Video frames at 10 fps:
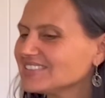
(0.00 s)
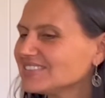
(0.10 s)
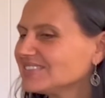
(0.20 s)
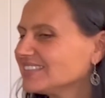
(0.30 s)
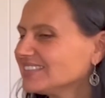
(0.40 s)

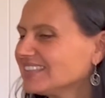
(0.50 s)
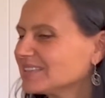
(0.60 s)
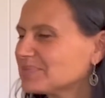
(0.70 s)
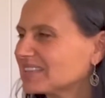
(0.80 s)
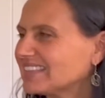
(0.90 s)
were you like a
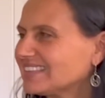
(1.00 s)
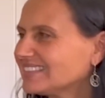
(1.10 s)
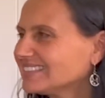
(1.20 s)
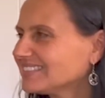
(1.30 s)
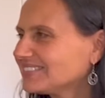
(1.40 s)
plant
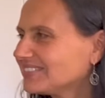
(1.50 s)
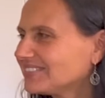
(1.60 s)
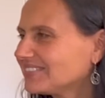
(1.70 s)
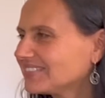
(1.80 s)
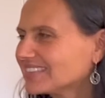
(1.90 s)

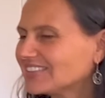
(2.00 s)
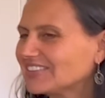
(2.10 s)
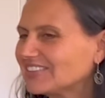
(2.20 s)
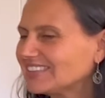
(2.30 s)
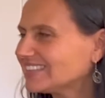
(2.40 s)

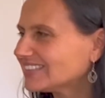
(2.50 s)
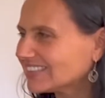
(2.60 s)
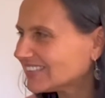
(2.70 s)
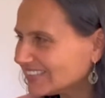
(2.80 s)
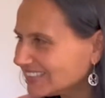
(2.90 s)
girl, little
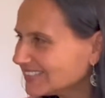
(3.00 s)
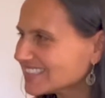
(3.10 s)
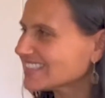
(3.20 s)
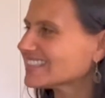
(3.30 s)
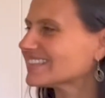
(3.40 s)
girl? Was
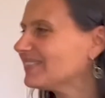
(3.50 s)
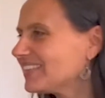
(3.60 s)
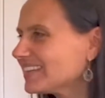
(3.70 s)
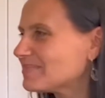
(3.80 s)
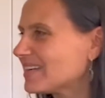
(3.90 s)
there
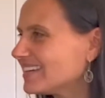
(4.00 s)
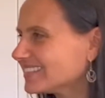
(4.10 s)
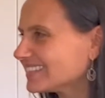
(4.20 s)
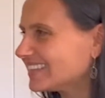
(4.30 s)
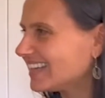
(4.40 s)
something
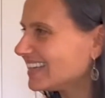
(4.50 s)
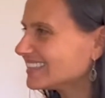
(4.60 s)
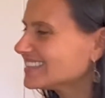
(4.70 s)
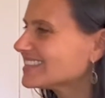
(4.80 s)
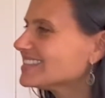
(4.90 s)
about
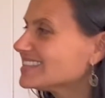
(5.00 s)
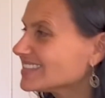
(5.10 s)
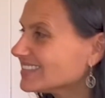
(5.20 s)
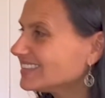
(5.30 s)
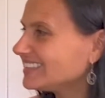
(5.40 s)
gardens and
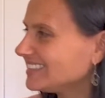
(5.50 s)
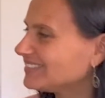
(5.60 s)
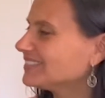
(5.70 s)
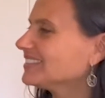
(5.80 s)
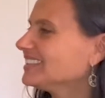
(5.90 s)
dirt,
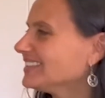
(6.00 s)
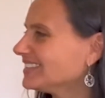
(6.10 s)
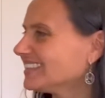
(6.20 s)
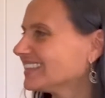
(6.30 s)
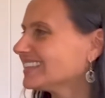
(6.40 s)
even when you were
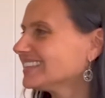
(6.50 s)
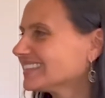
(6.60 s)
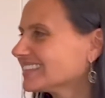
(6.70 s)
like a little girl?